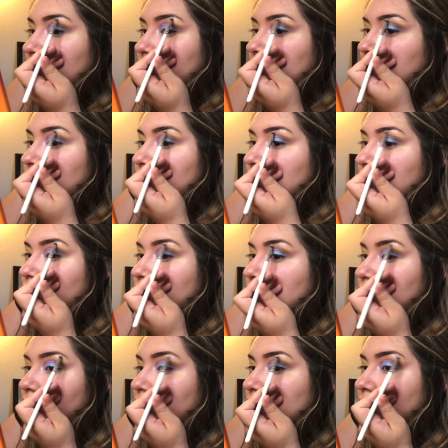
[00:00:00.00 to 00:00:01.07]

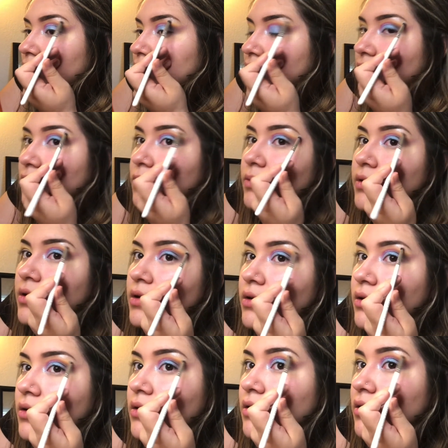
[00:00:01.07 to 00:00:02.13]
Yes,
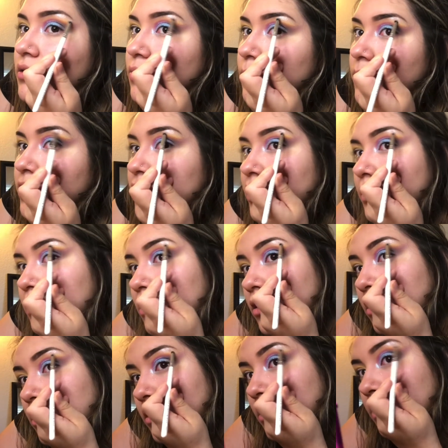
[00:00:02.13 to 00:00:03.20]
queen, to make it
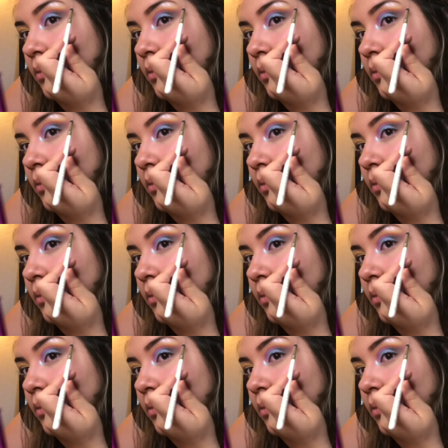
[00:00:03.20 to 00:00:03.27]
pop.